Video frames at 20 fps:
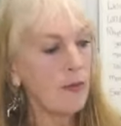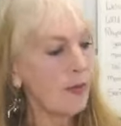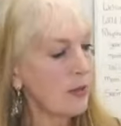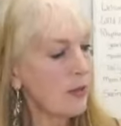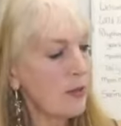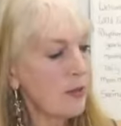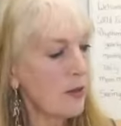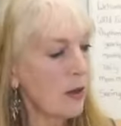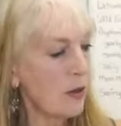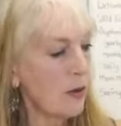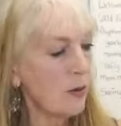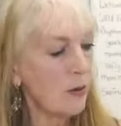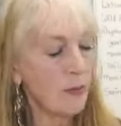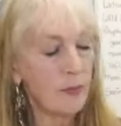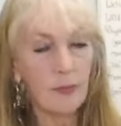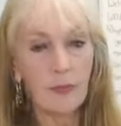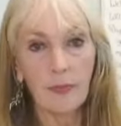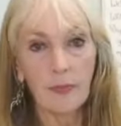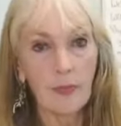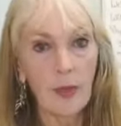And so
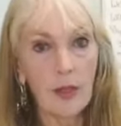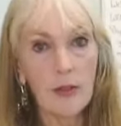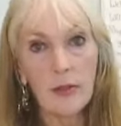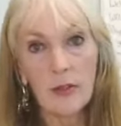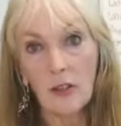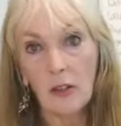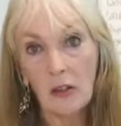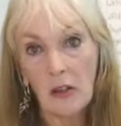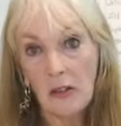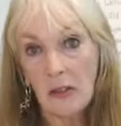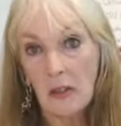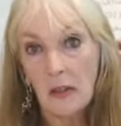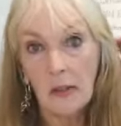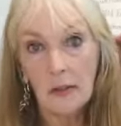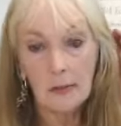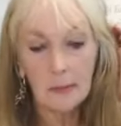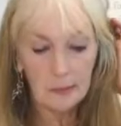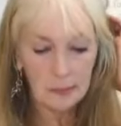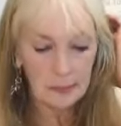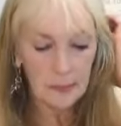that's a good
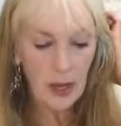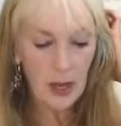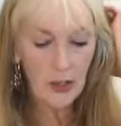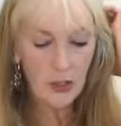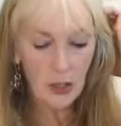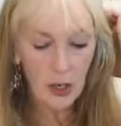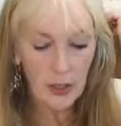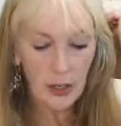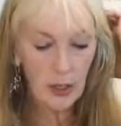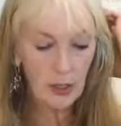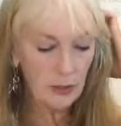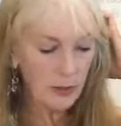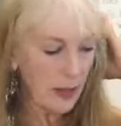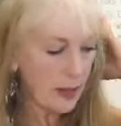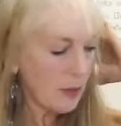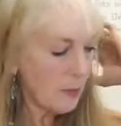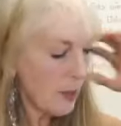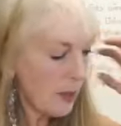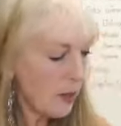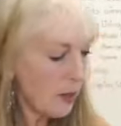idea. Actually, I kind of
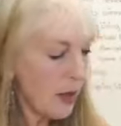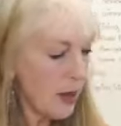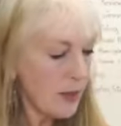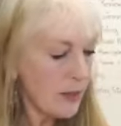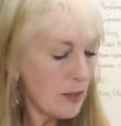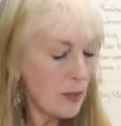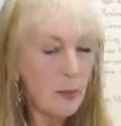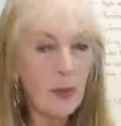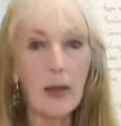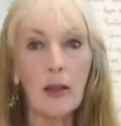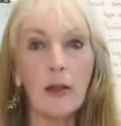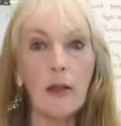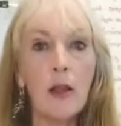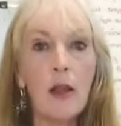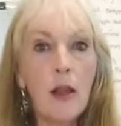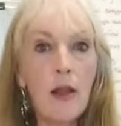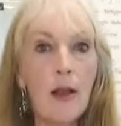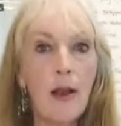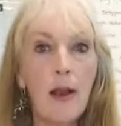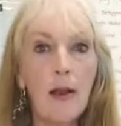like my grass, but
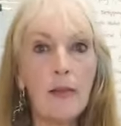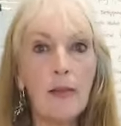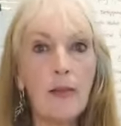I